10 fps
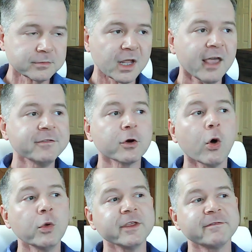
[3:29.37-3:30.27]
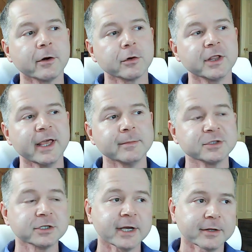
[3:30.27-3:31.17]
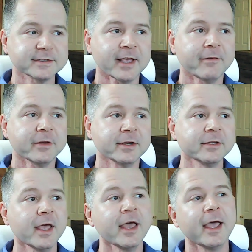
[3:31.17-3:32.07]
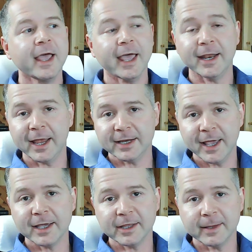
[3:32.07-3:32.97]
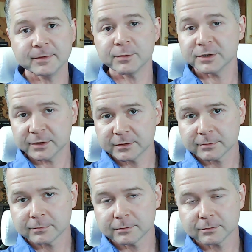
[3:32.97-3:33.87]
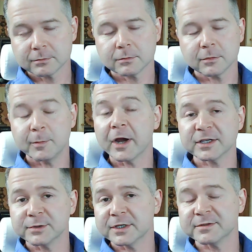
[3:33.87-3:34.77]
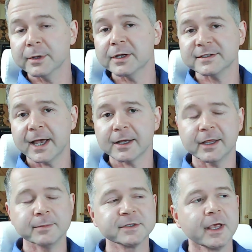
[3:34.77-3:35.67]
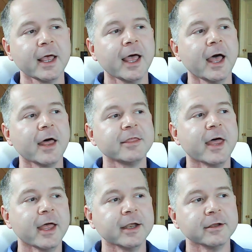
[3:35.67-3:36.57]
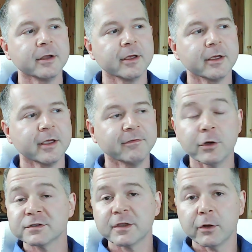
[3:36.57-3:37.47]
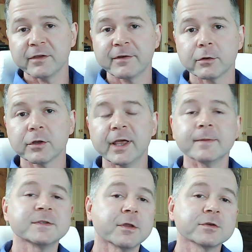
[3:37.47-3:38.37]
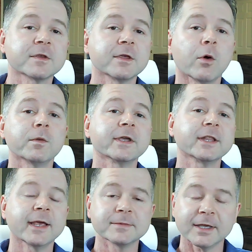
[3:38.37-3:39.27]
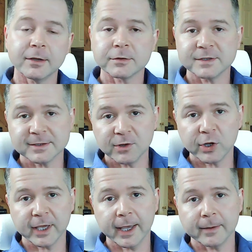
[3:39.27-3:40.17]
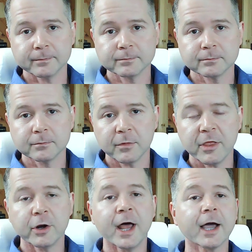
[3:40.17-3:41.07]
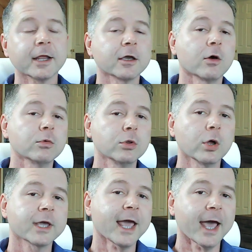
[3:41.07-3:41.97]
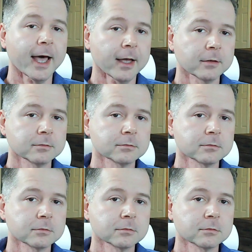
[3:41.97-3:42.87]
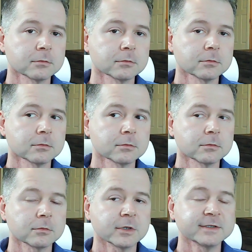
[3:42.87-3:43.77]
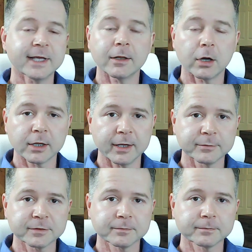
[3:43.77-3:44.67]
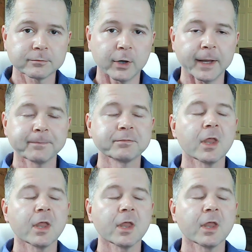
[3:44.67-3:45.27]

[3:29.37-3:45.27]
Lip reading: if your only federal claims are Title VII and ADA claims, which is Americans with Disabilities Act claims, then if those are the only federal claims and those are the only claims the EEOC is looking at, they're not going to go look at the state law claims. Right?